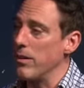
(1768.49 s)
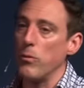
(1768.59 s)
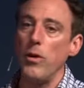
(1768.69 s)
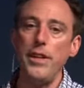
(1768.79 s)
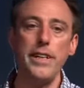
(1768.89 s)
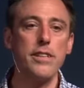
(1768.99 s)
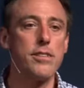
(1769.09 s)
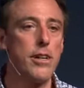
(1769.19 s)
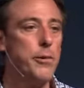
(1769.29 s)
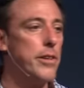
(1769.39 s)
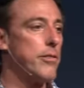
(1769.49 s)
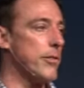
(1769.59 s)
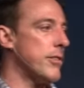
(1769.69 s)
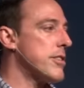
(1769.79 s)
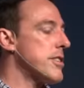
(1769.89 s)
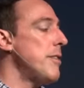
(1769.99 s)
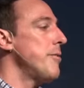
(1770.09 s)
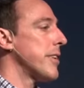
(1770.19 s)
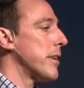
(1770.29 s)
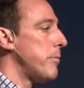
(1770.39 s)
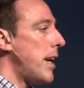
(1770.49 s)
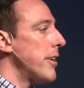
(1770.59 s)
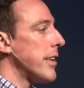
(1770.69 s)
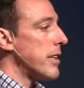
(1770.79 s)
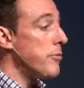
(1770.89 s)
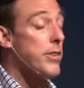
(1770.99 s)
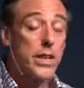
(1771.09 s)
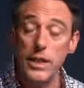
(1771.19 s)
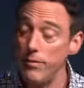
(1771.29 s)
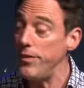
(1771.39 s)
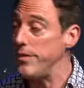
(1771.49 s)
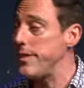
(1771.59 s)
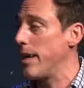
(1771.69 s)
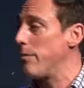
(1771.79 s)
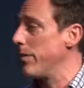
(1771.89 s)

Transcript: What he's going through, the suffering and mockery, and he forgives them.